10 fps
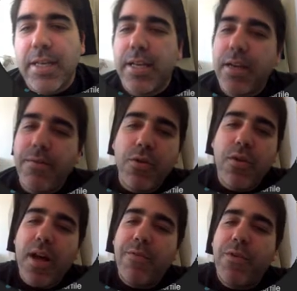If you don't
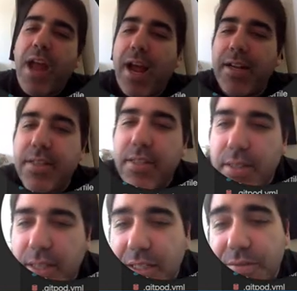have React,
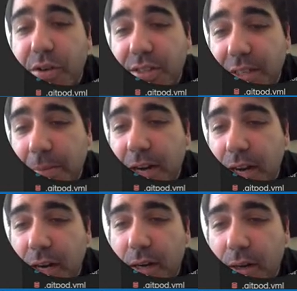it's very
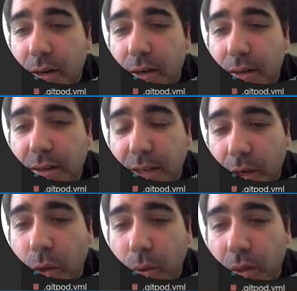similar, the code.